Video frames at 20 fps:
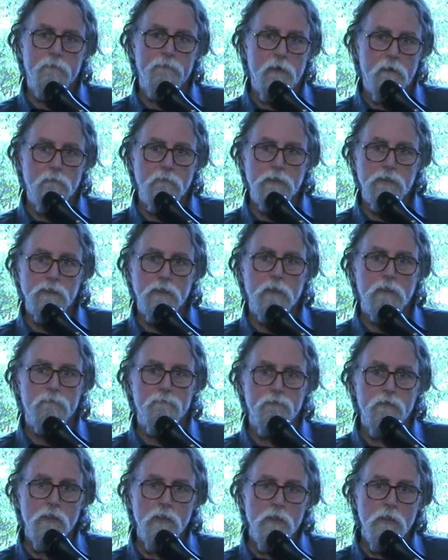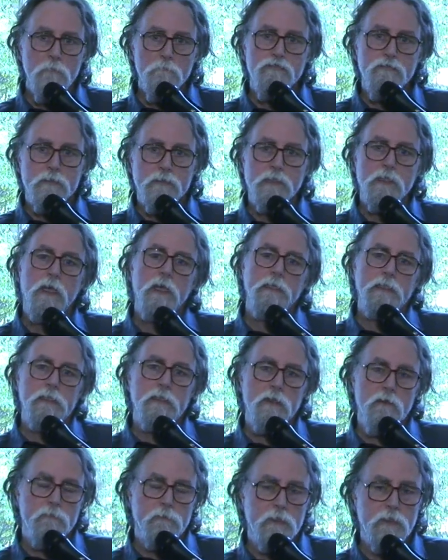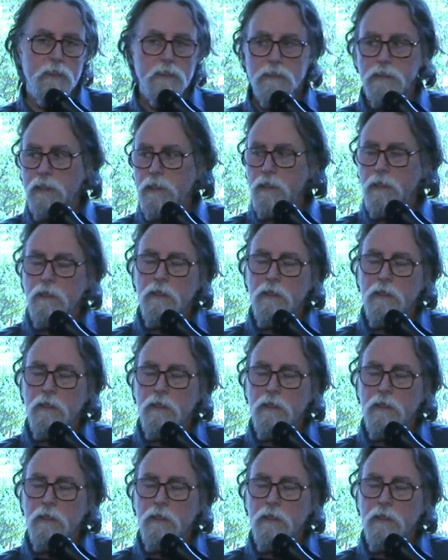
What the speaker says: of errors that have presided over this